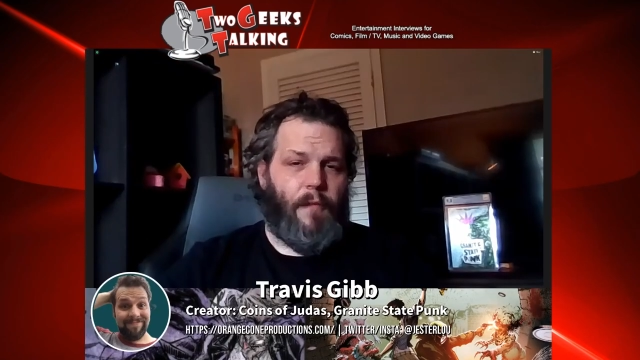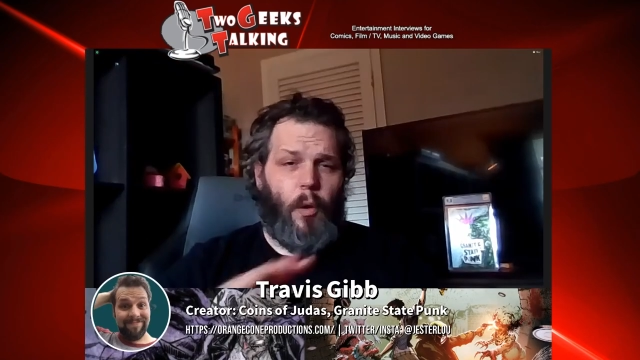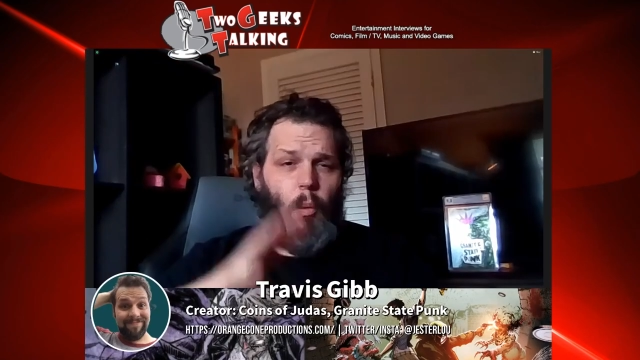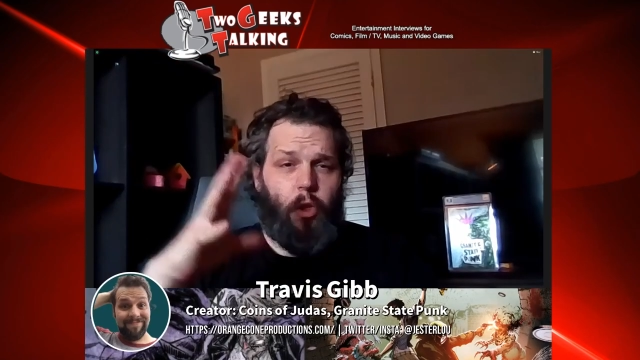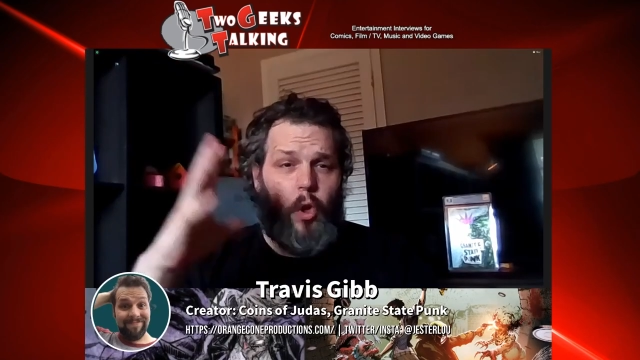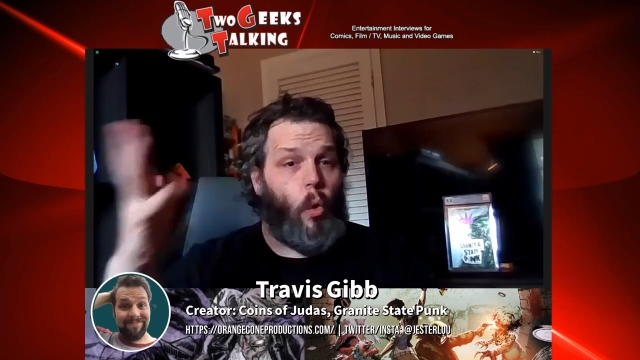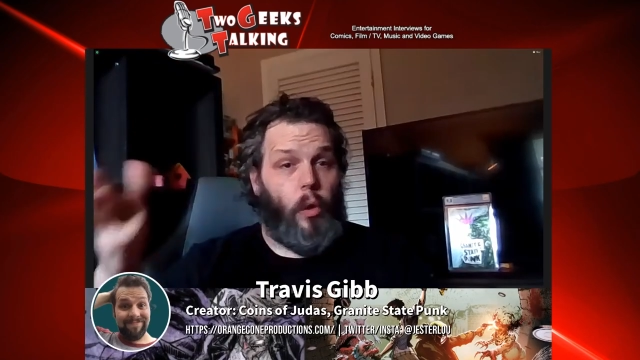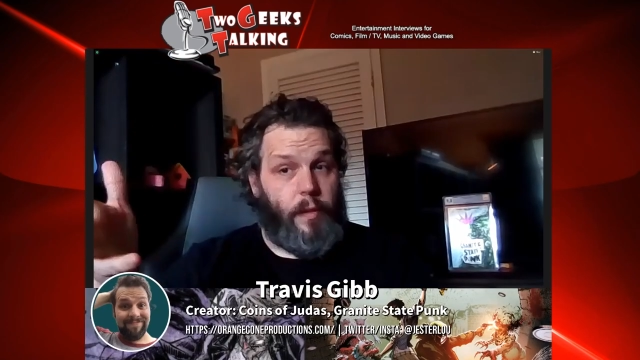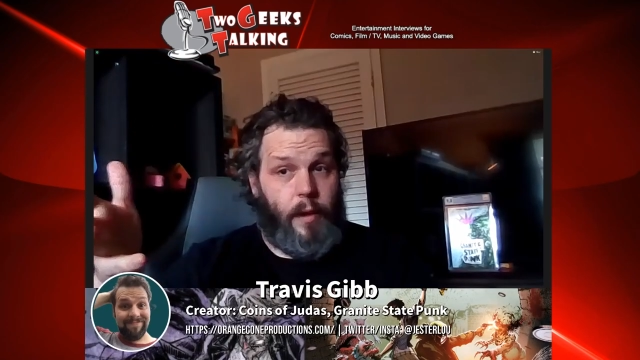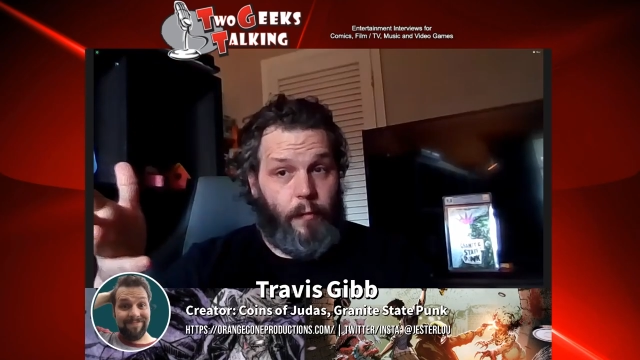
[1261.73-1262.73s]
Speaker 1: everyone's
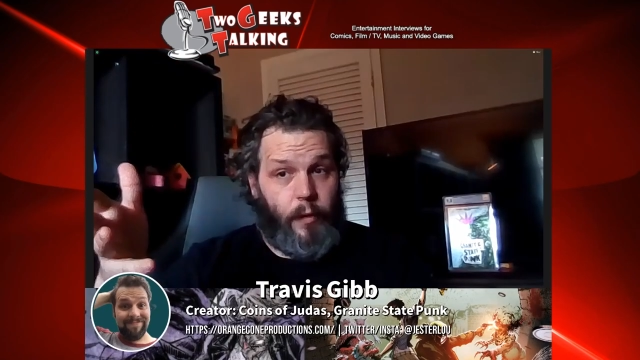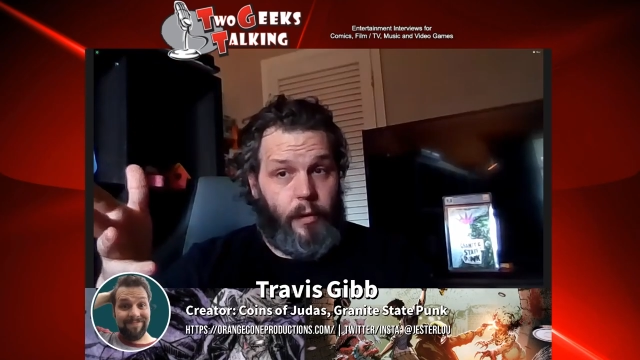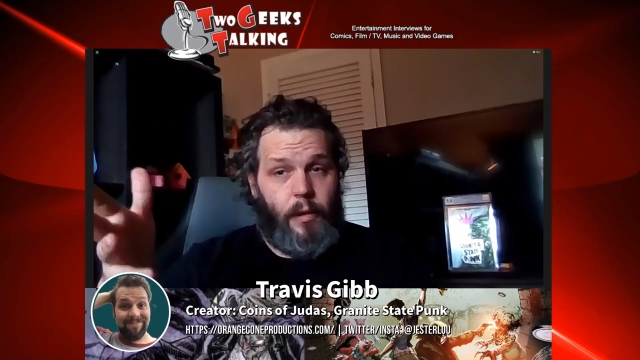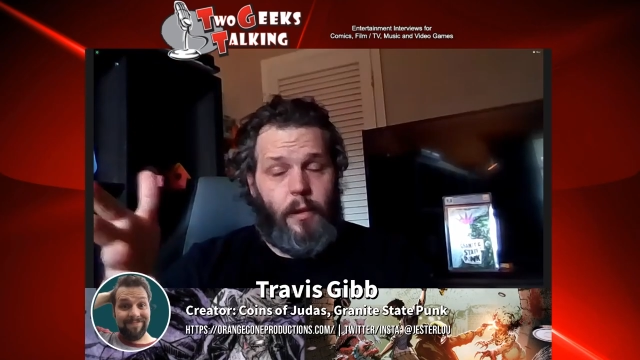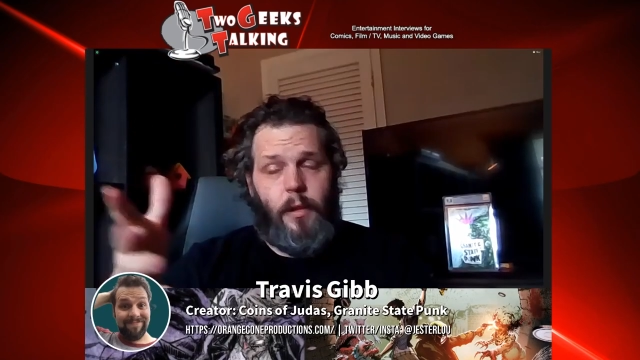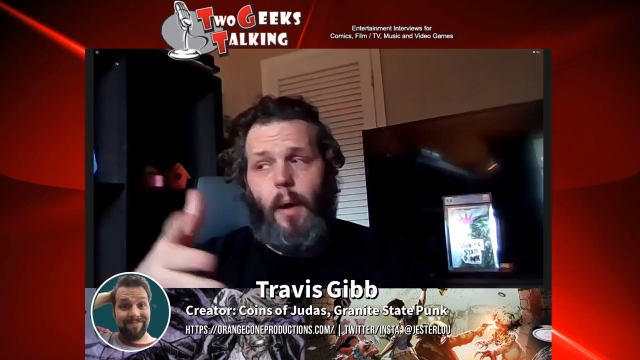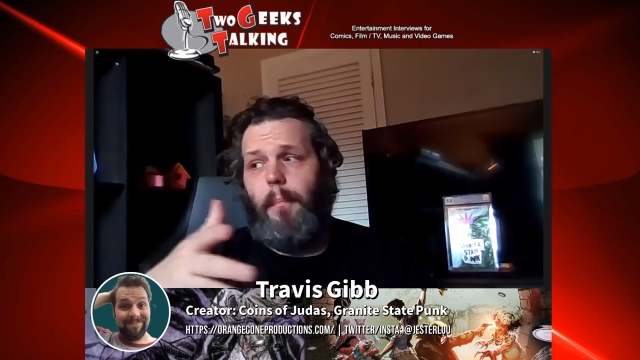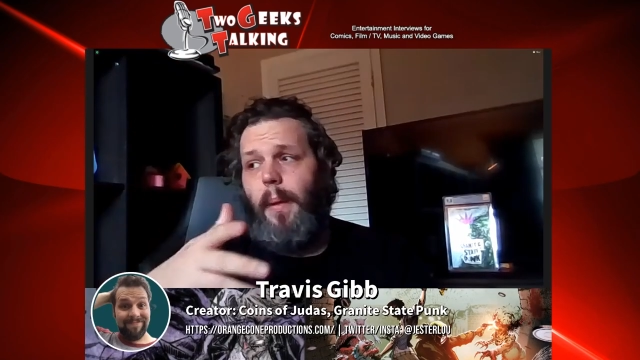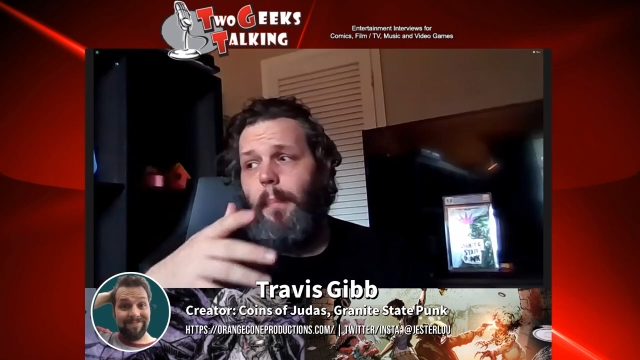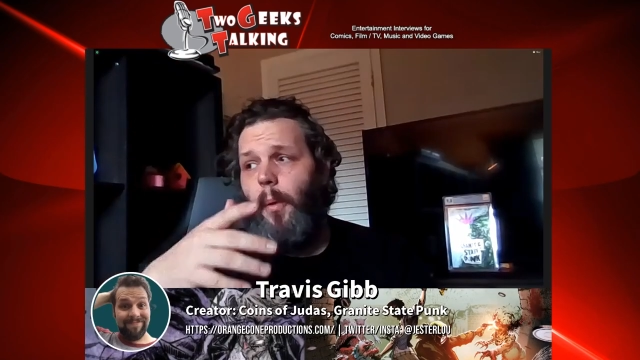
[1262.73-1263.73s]
goal is different.
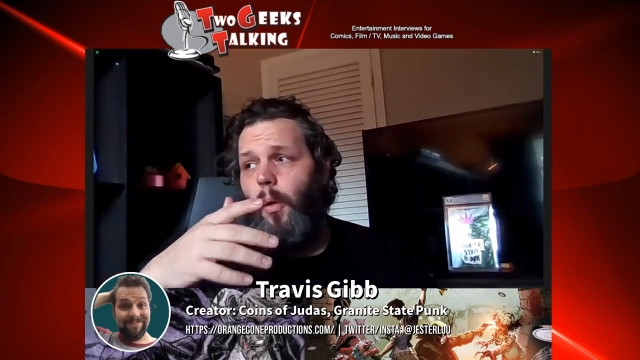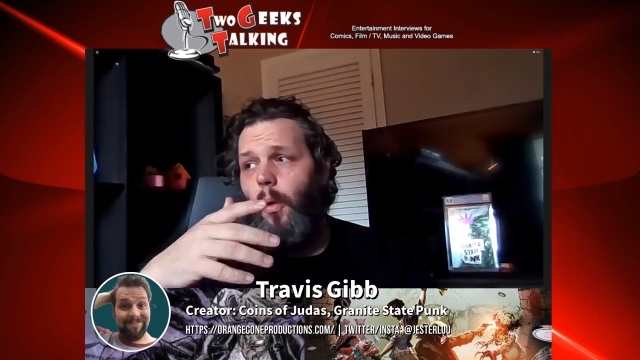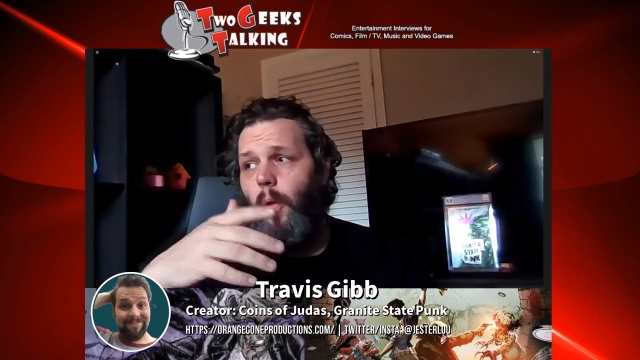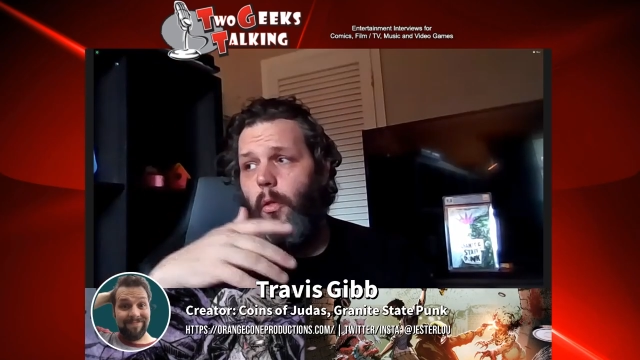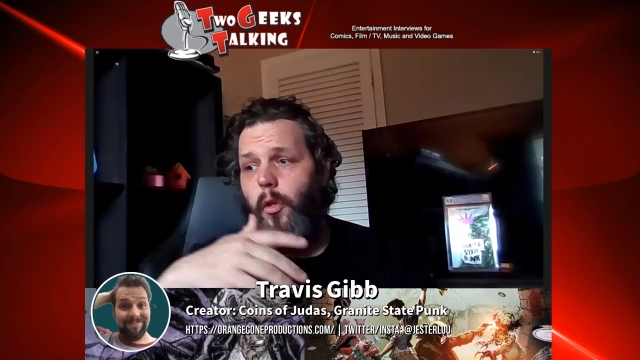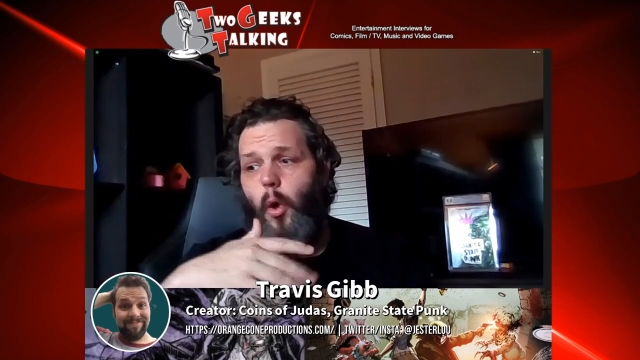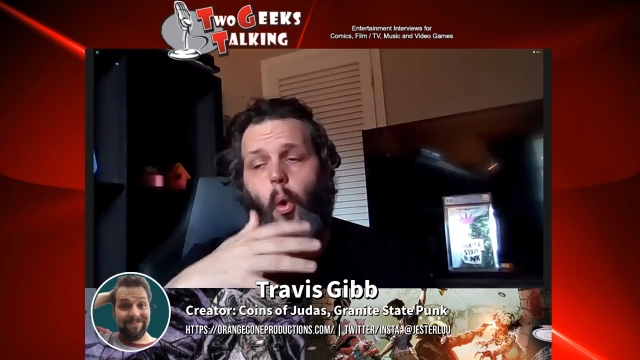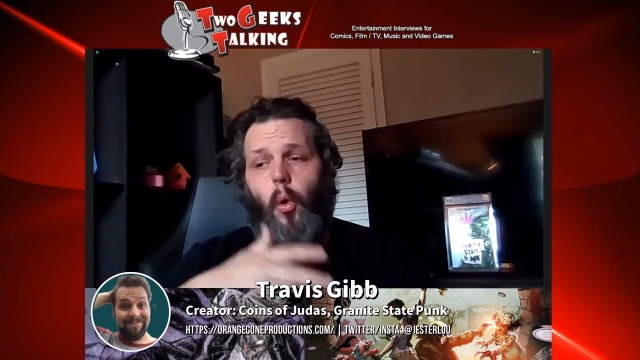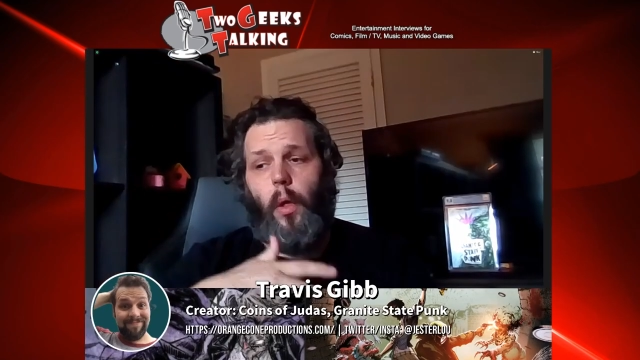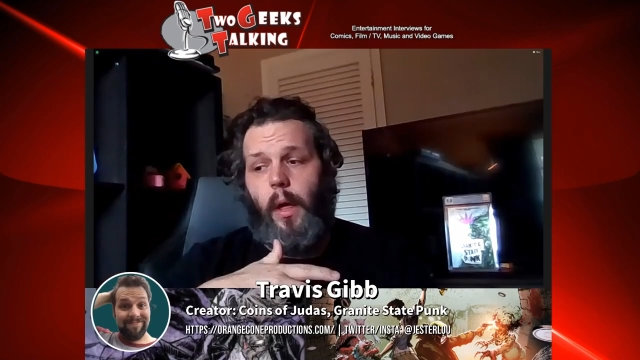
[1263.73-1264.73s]
Some people's
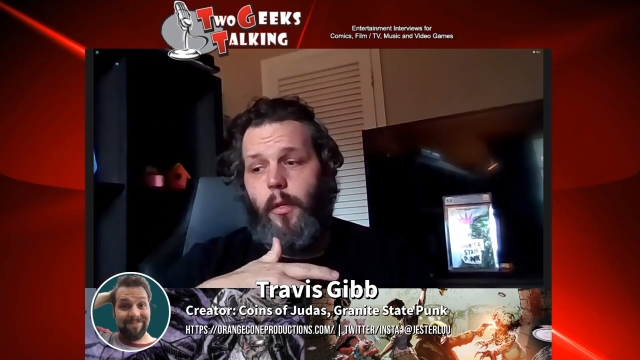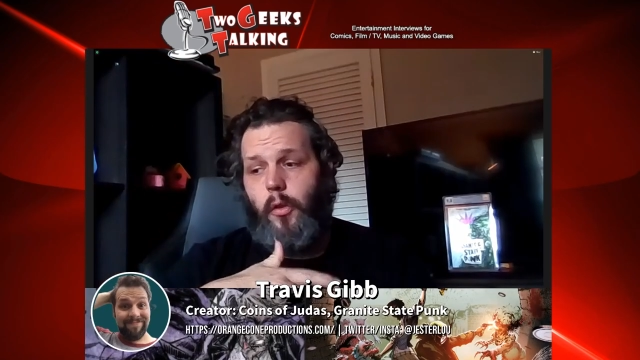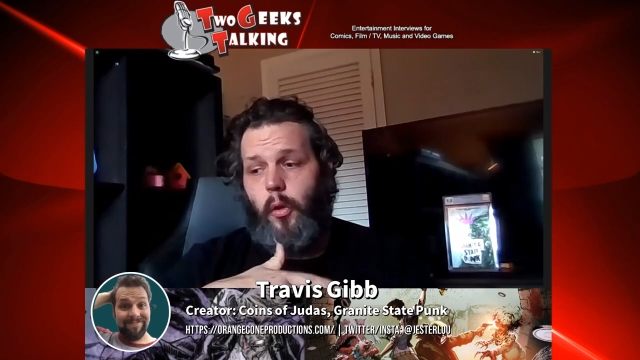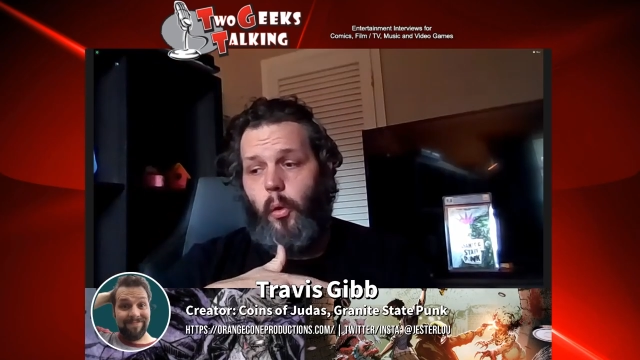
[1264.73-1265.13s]
goal is